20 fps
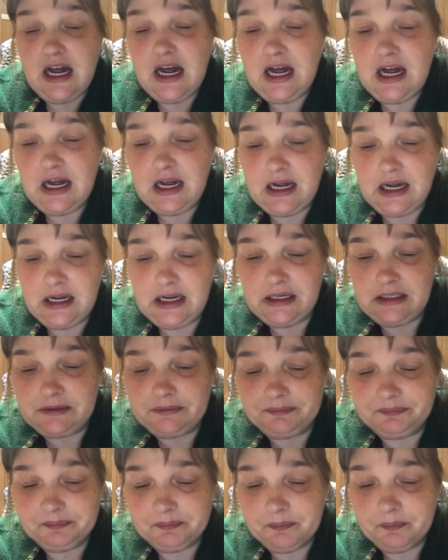Uh,
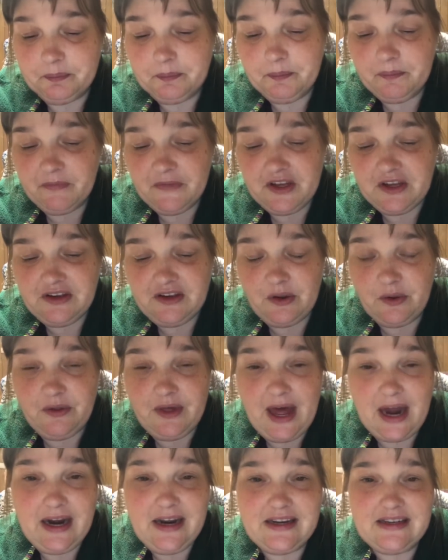so
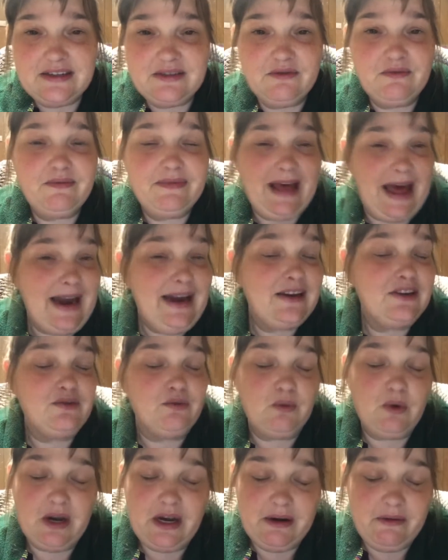that is that is
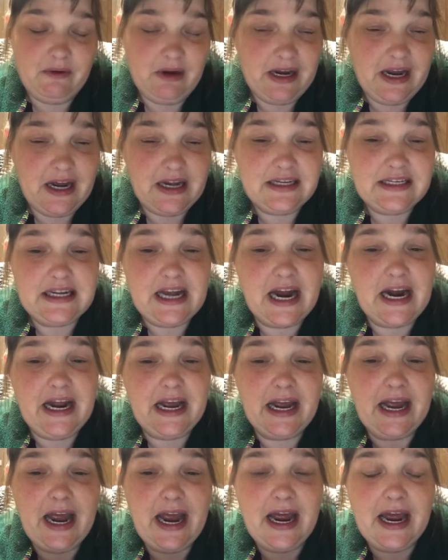really really
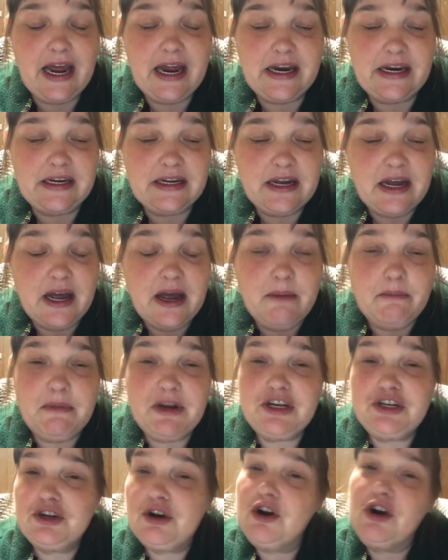exciting and
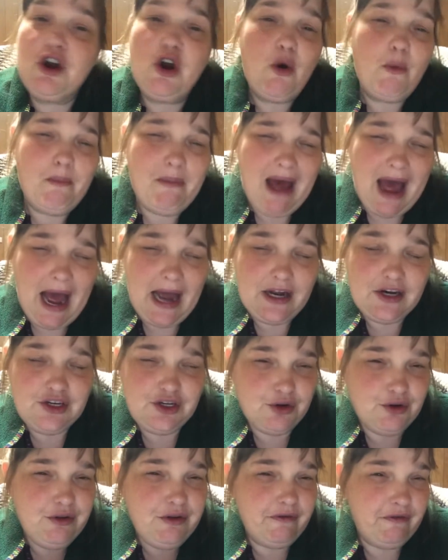be sure to go back
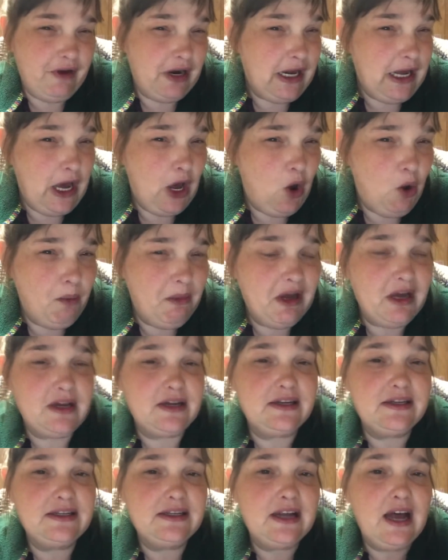to the video
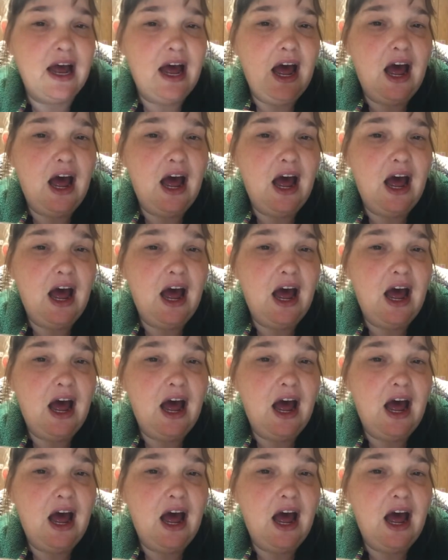because